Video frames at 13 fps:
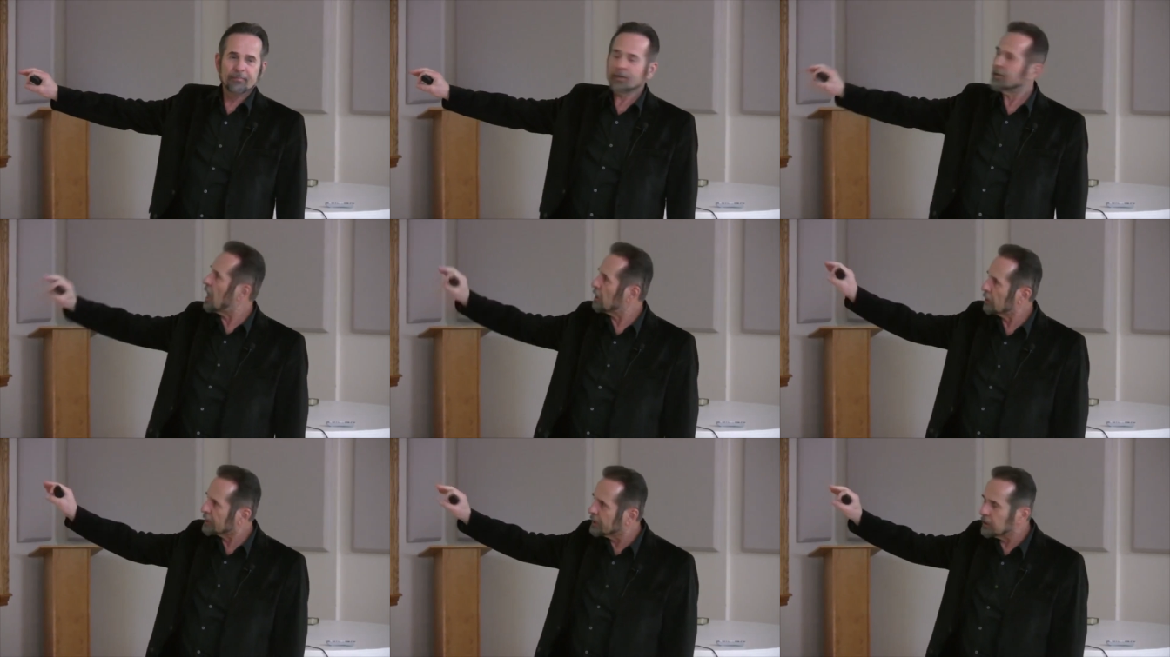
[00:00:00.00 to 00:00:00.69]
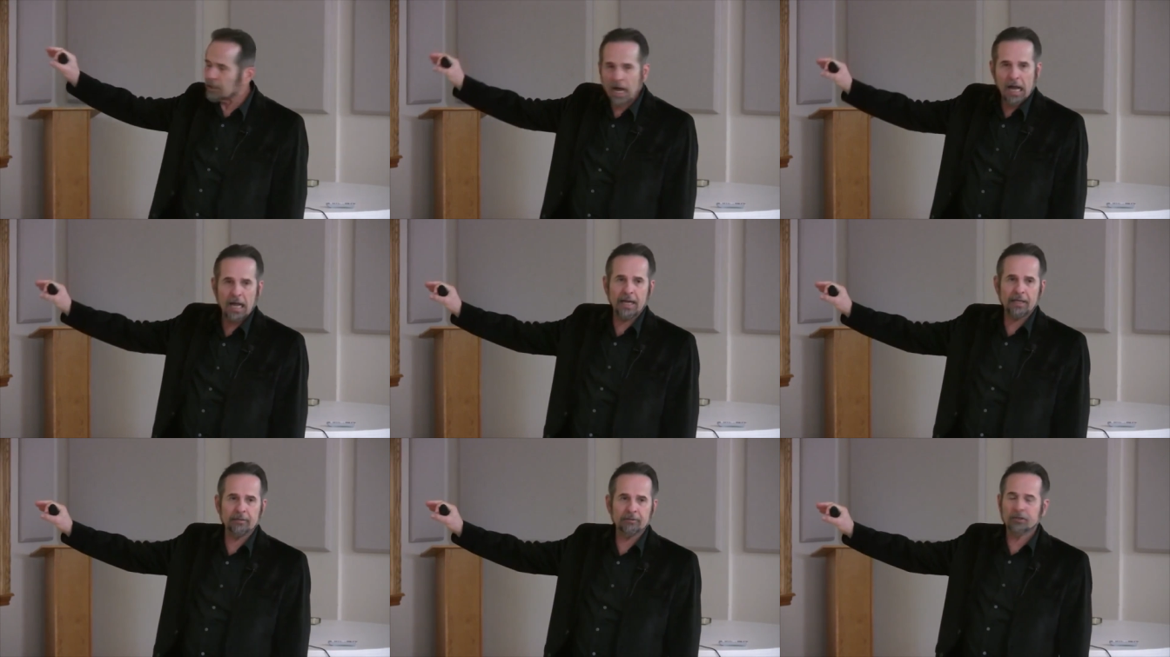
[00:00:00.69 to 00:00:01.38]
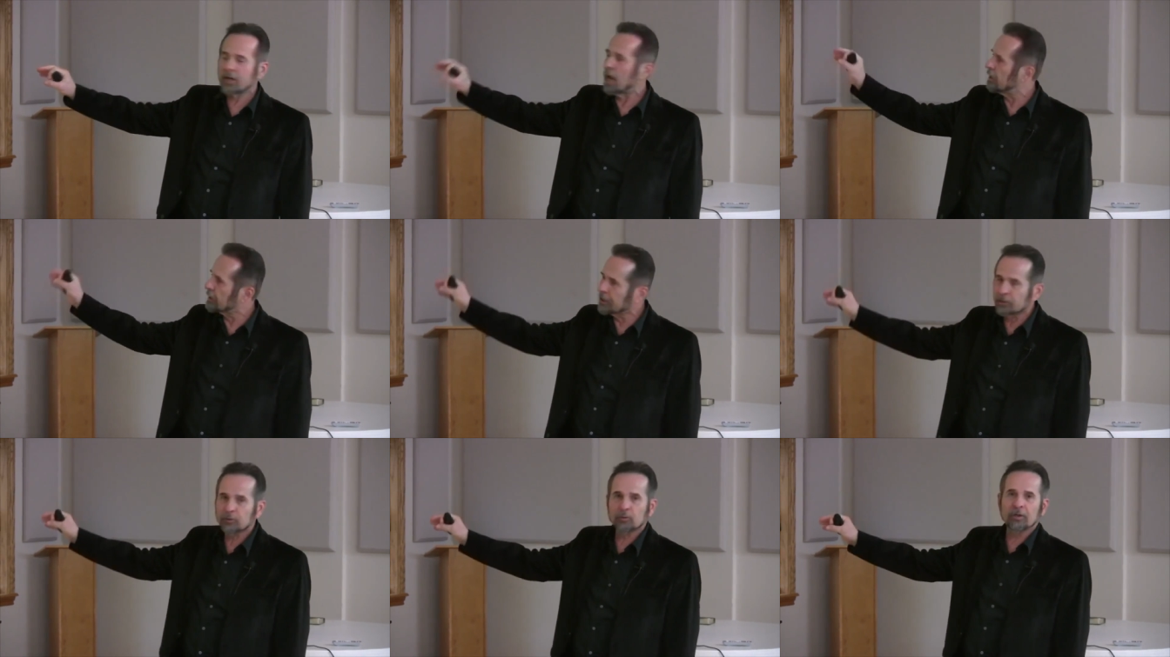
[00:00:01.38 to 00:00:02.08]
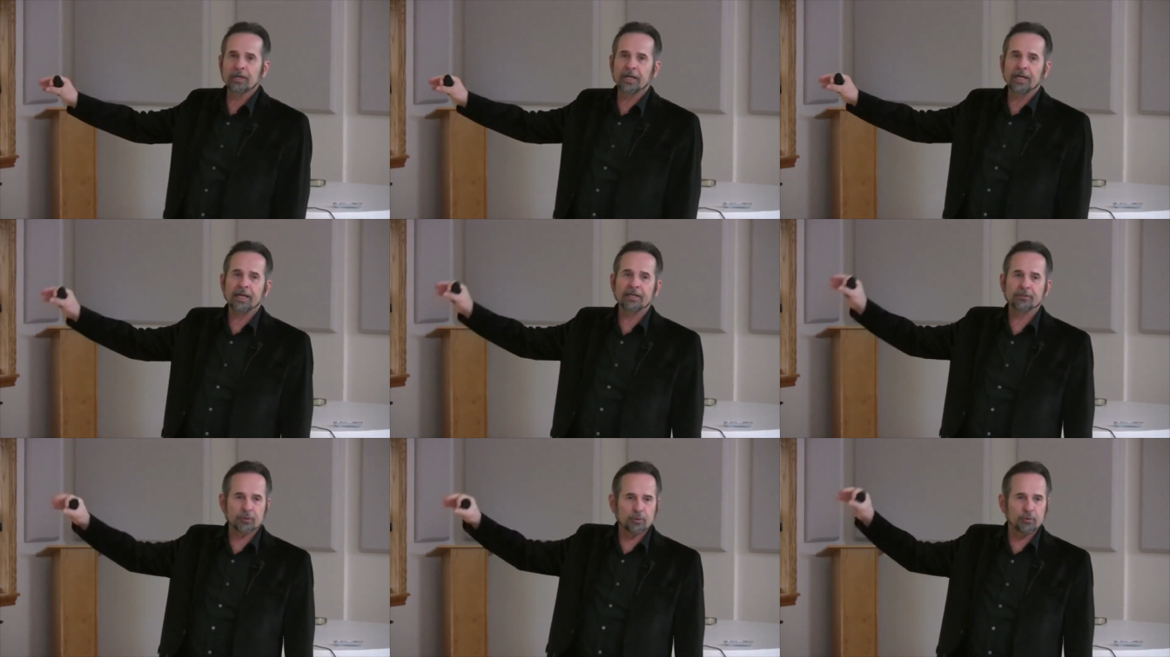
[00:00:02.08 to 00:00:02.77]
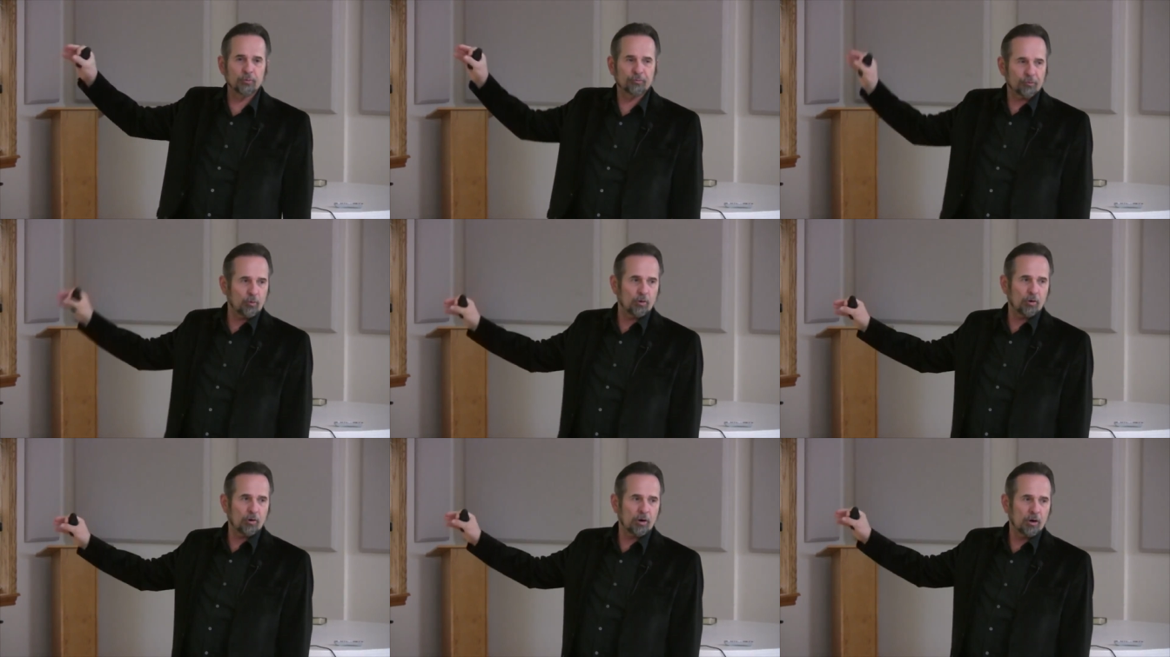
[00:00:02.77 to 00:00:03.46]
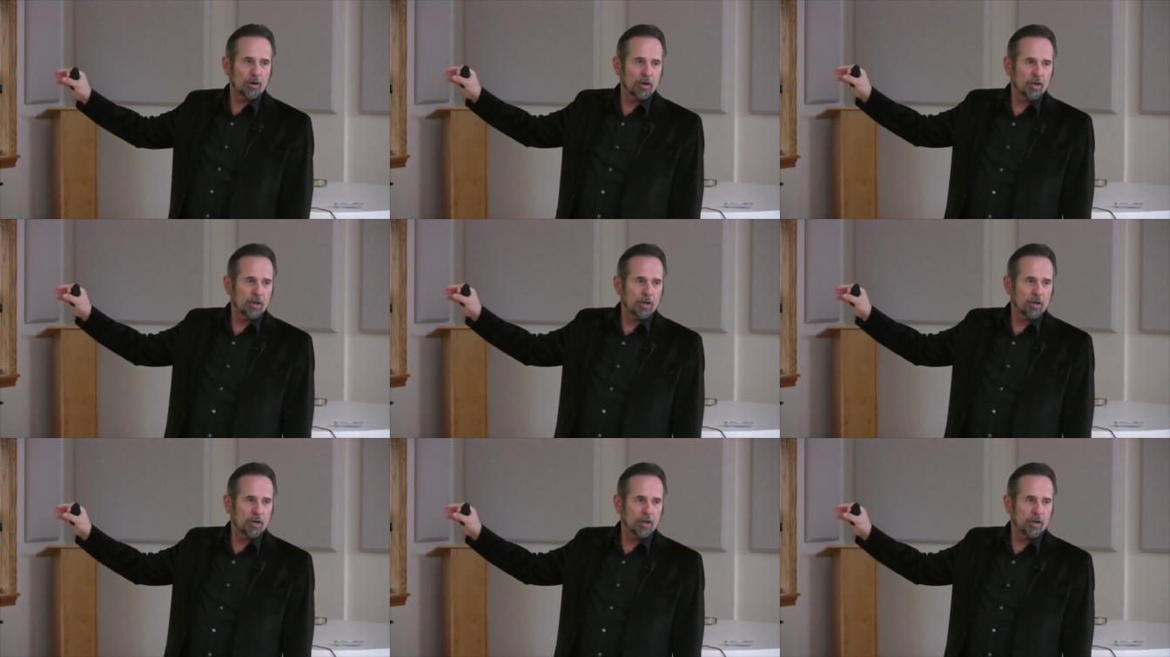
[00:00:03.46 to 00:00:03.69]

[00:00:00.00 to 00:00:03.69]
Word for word: You're not looking at nine, you're not looking at three, two, four.